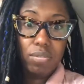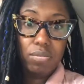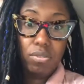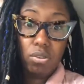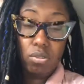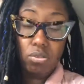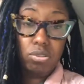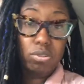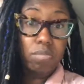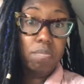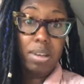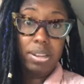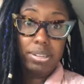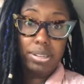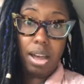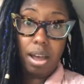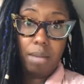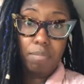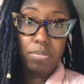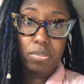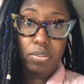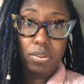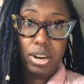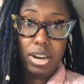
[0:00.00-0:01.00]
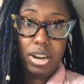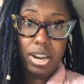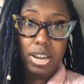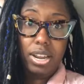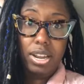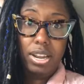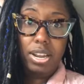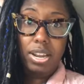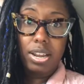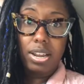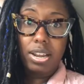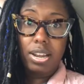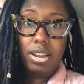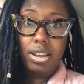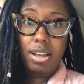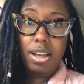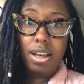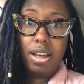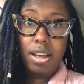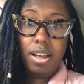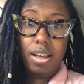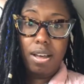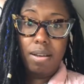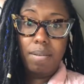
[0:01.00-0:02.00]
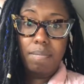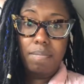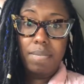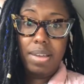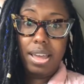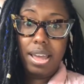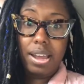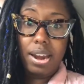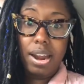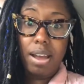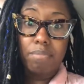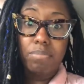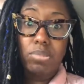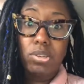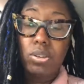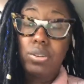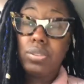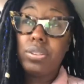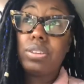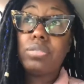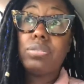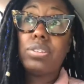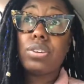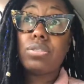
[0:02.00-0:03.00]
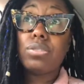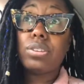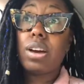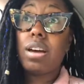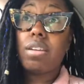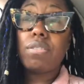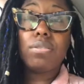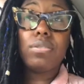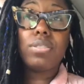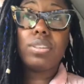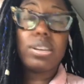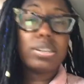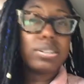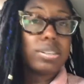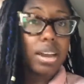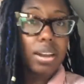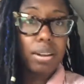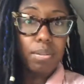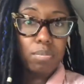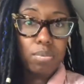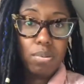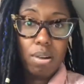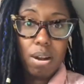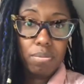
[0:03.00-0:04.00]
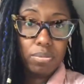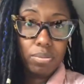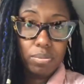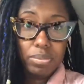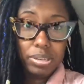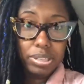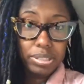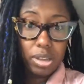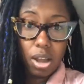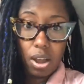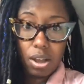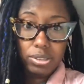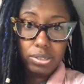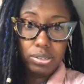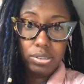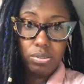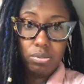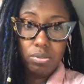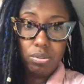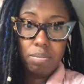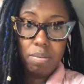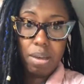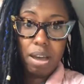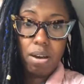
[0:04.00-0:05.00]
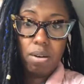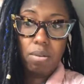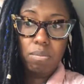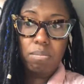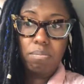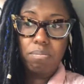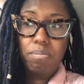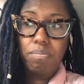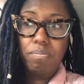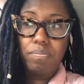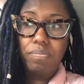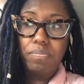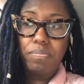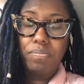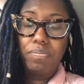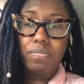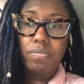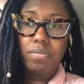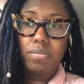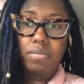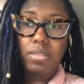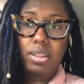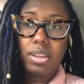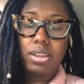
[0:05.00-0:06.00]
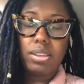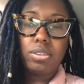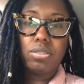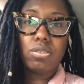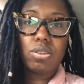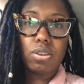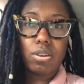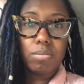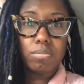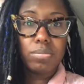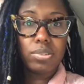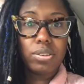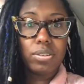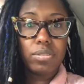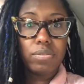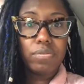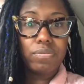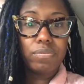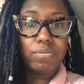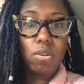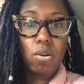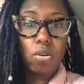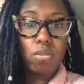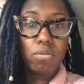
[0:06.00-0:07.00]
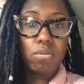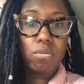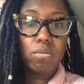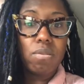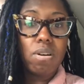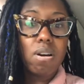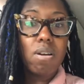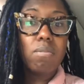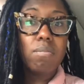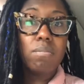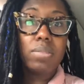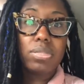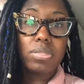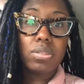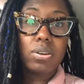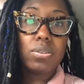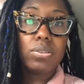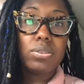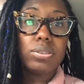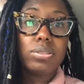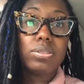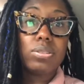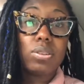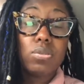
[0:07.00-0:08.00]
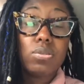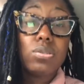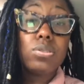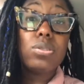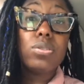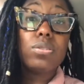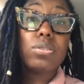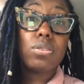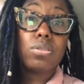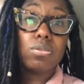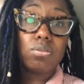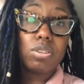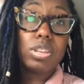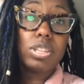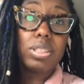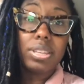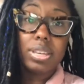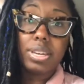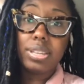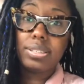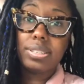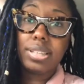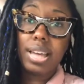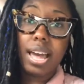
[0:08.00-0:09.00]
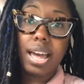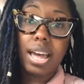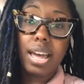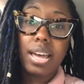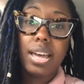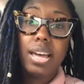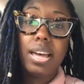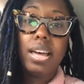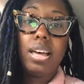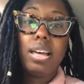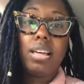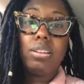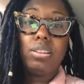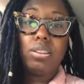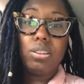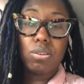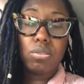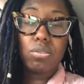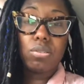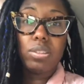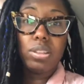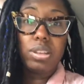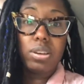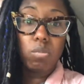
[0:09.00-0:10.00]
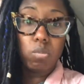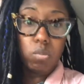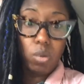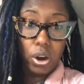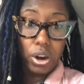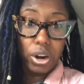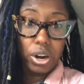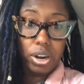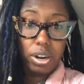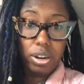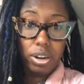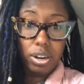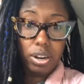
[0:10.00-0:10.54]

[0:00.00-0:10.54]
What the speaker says: Those are my top 3. And I'm sure that there's other things I could probably talk to you about in terms of overwhelm, but those are the 3 things that literally work.